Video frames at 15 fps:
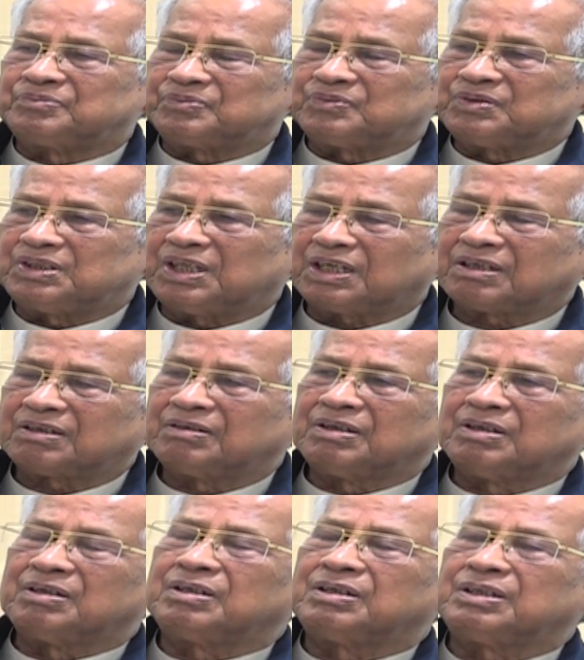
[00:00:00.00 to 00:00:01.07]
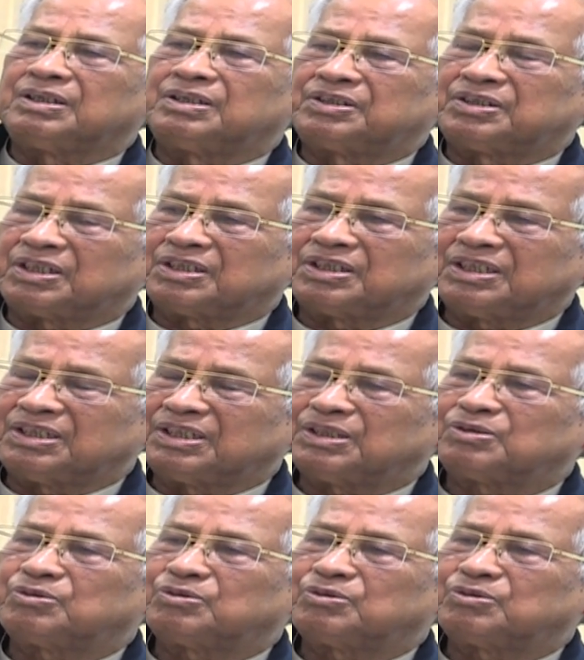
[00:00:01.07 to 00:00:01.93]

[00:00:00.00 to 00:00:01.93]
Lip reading: that insurgency